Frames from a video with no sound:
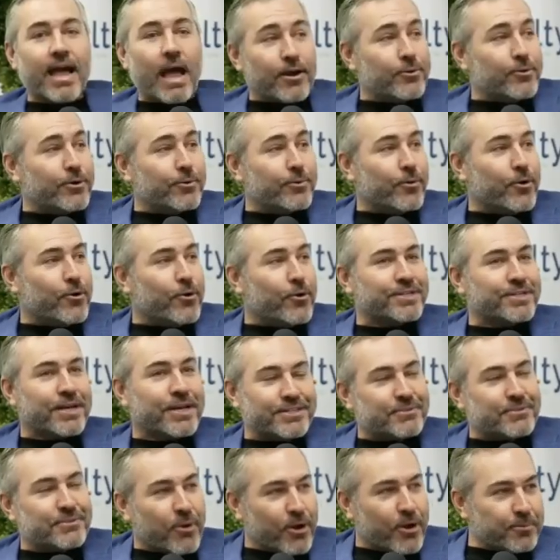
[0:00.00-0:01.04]
I'm auto-enrolled
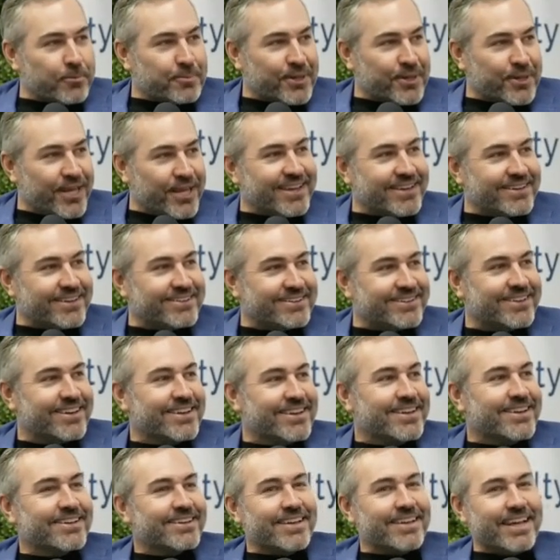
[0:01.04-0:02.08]
on a smart
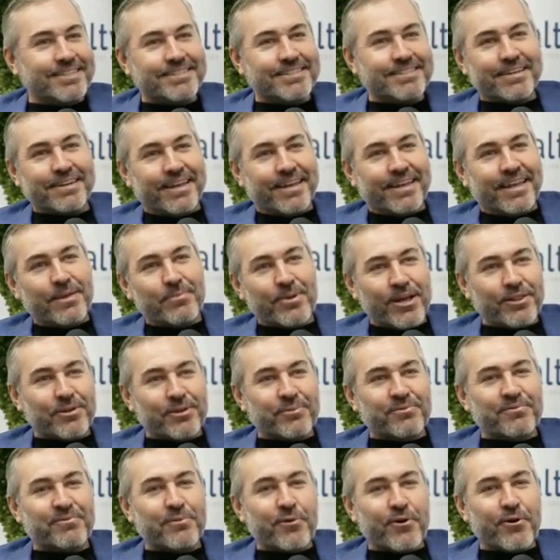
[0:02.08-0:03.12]
plan. It's going to
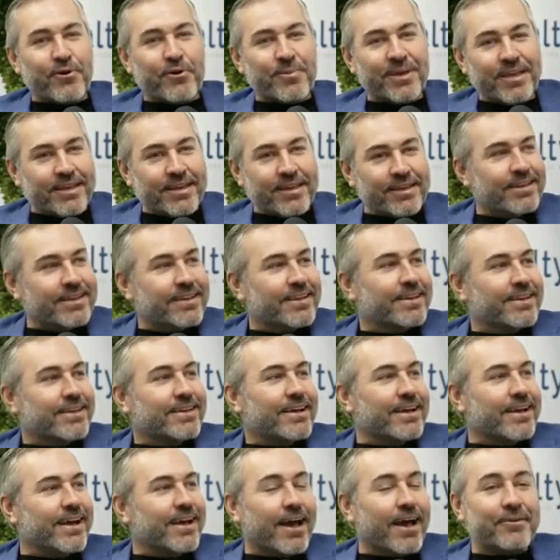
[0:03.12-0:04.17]
email them for me.
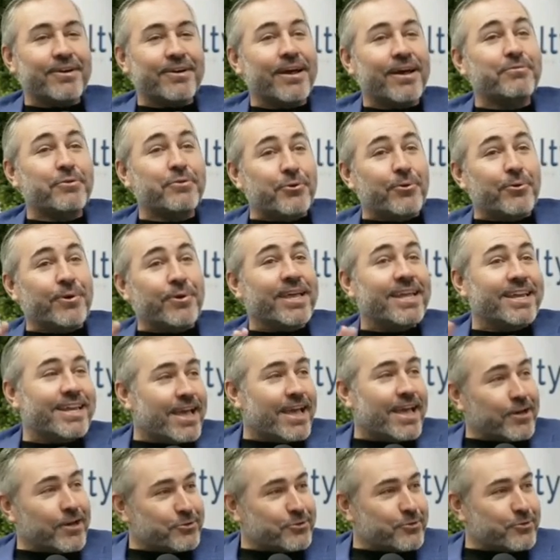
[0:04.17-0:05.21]
I don't have to do
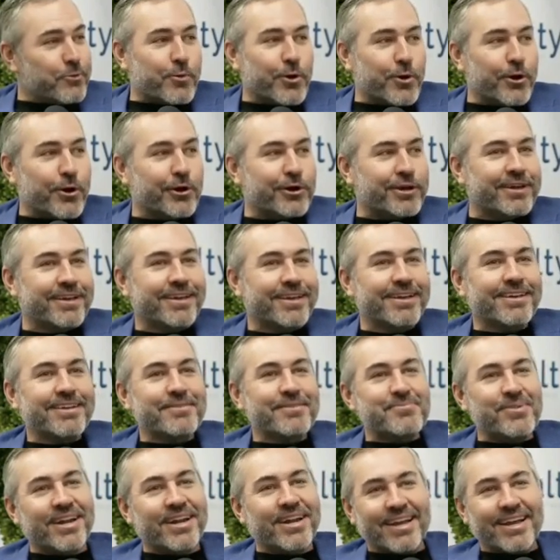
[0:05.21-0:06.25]
any actual work,
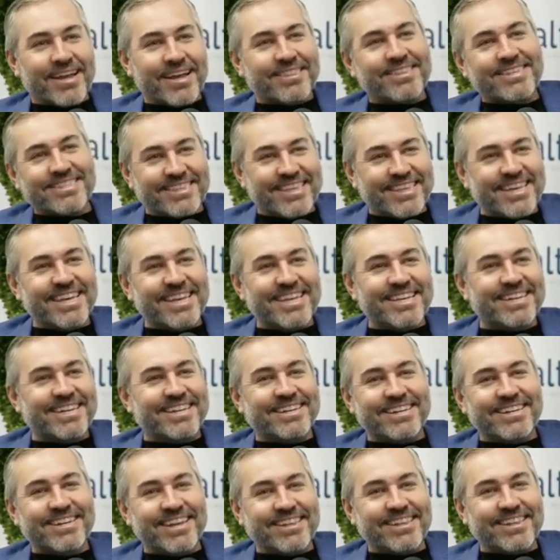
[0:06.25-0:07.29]
but I got this
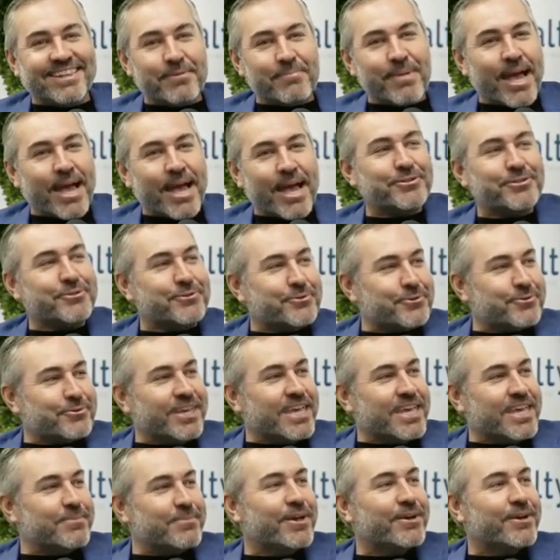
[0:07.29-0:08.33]
lead, and the
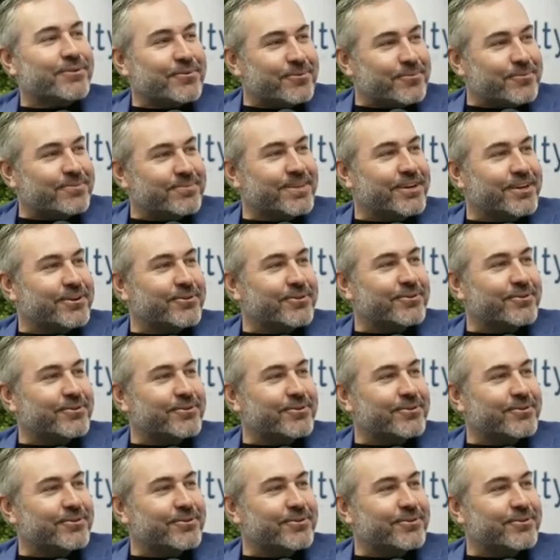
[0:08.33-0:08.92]
magical email,